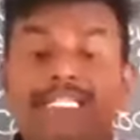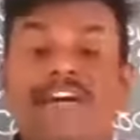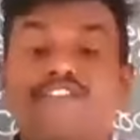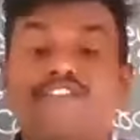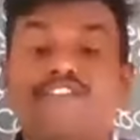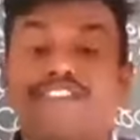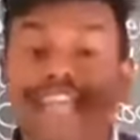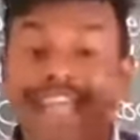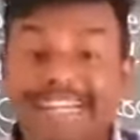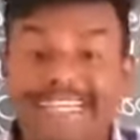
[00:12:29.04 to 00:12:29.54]
of
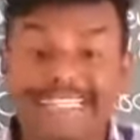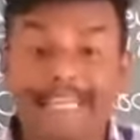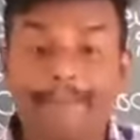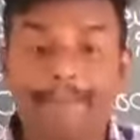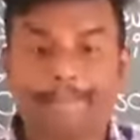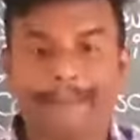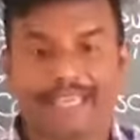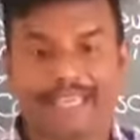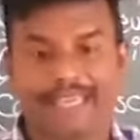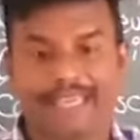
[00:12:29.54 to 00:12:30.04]

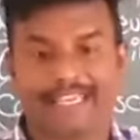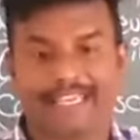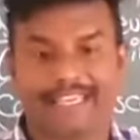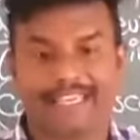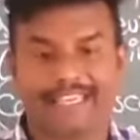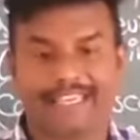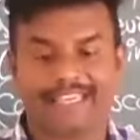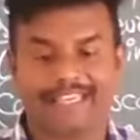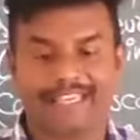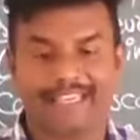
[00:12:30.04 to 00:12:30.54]
ATP
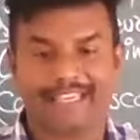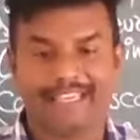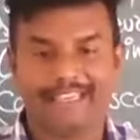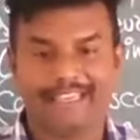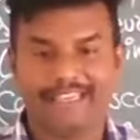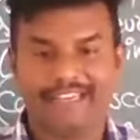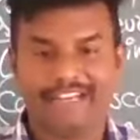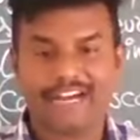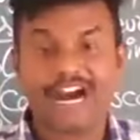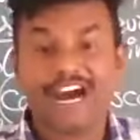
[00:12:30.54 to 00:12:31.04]

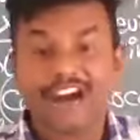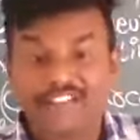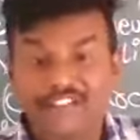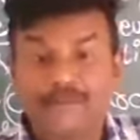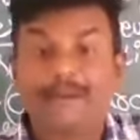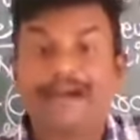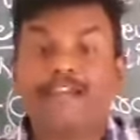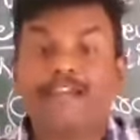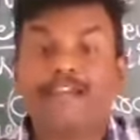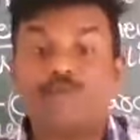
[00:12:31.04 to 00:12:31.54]
of
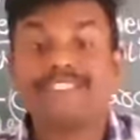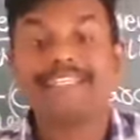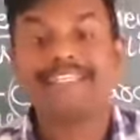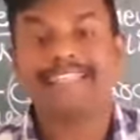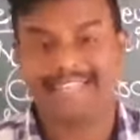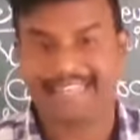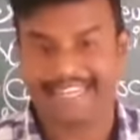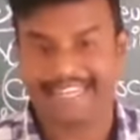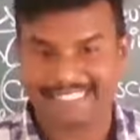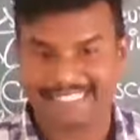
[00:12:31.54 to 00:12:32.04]
myosin
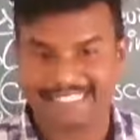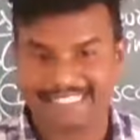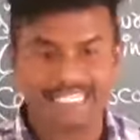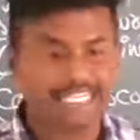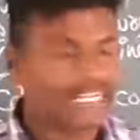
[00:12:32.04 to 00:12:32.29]
heads.